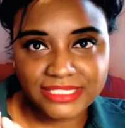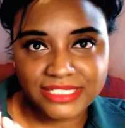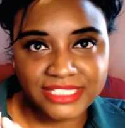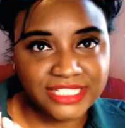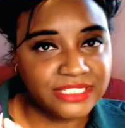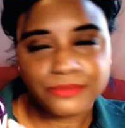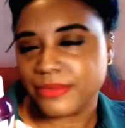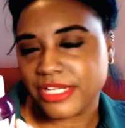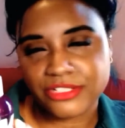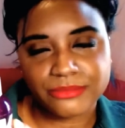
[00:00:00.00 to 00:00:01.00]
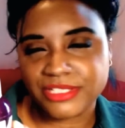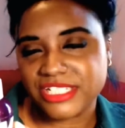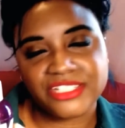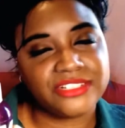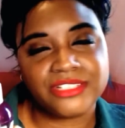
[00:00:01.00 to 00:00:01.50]
That's way too much. I
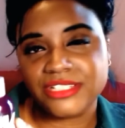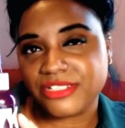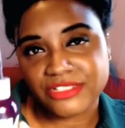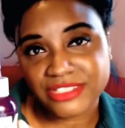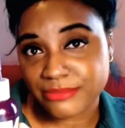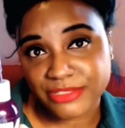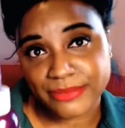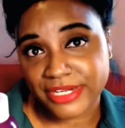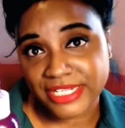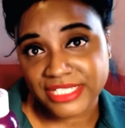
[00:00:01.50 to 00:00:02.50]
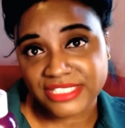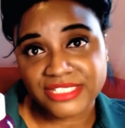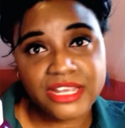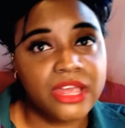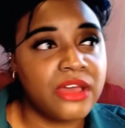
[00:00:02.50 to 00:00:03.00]
shouldn't need to use that much product
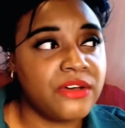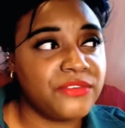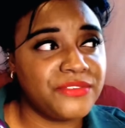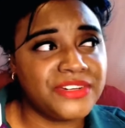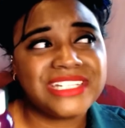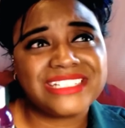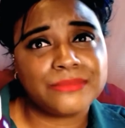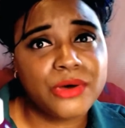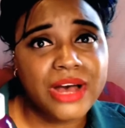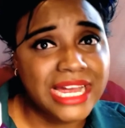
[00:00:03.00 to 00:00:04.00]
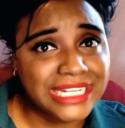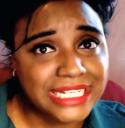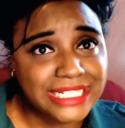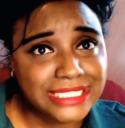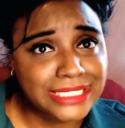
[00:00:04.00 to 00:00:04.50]
for very small
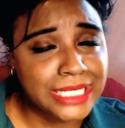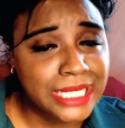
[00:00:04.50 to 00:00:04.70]
highlights.